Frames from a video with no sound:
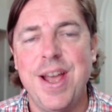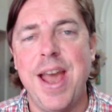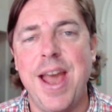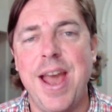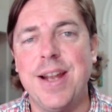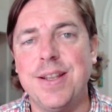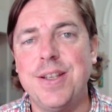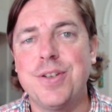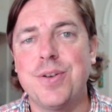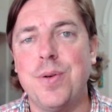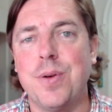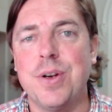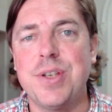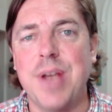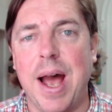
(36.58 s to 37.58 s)
and in this
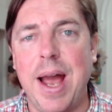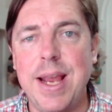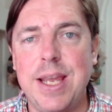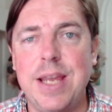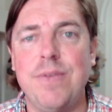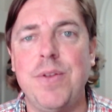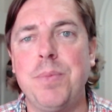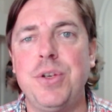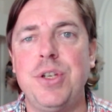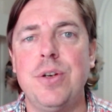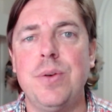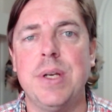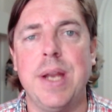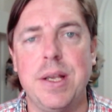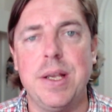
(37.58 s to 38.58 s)
course, I give them to
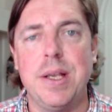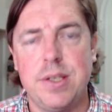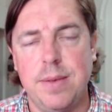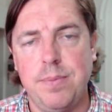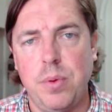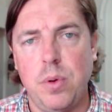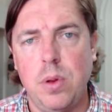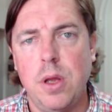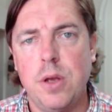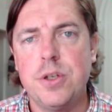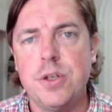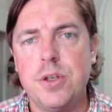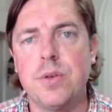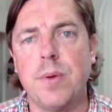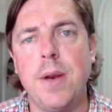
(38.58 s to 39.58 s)
you in a simple,
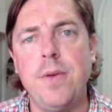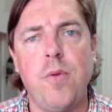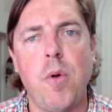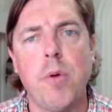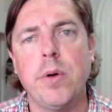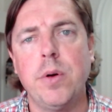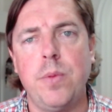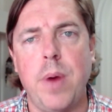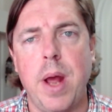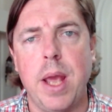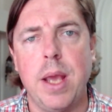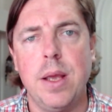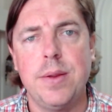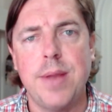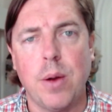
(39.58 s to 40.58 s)
straightforward
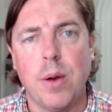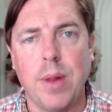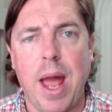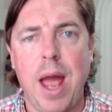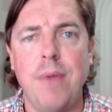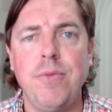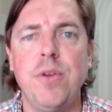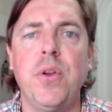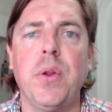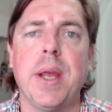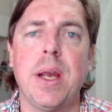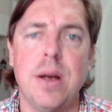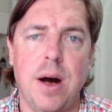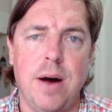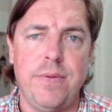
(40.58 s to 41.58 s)
way that will have you
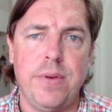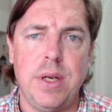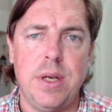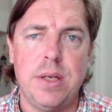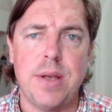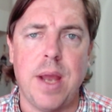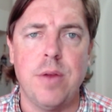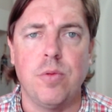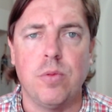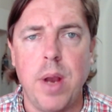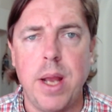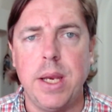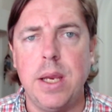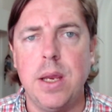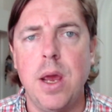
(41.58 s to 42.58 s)
feeling confident and
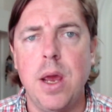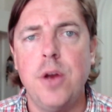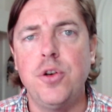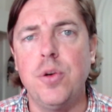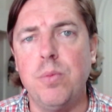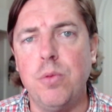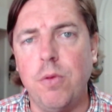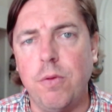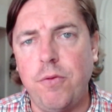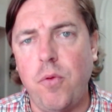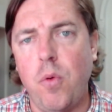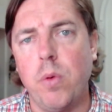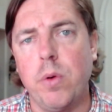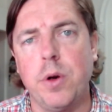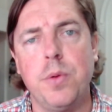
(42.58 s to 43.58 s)
ready to move
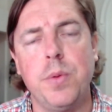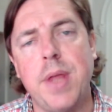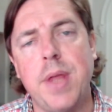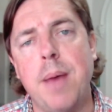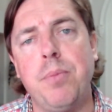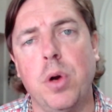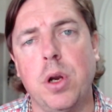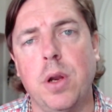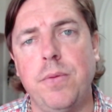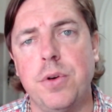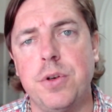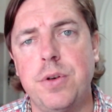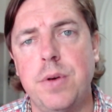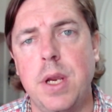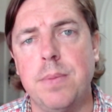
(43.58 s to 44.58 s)
forward with that book of your
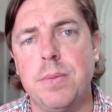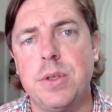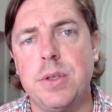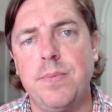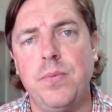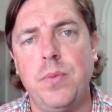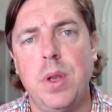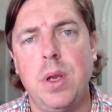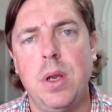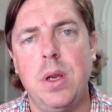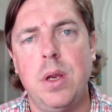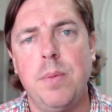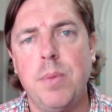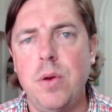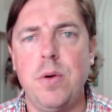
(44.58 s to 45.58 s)
dreams.
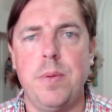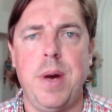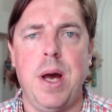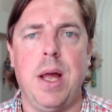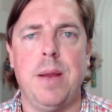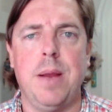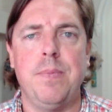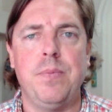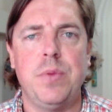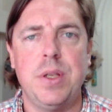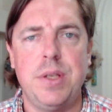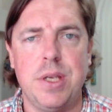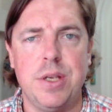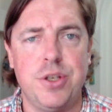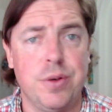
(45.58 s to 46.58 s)
But who am I to
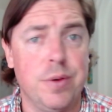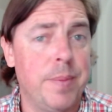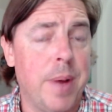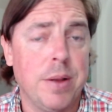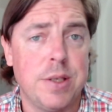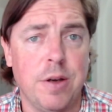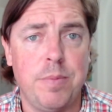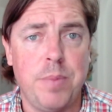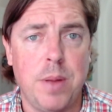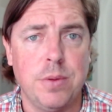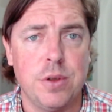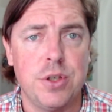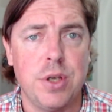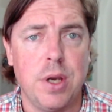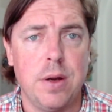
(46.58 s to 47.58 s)
teach you about
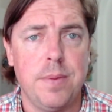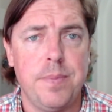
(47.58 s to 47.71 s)
self-publishing?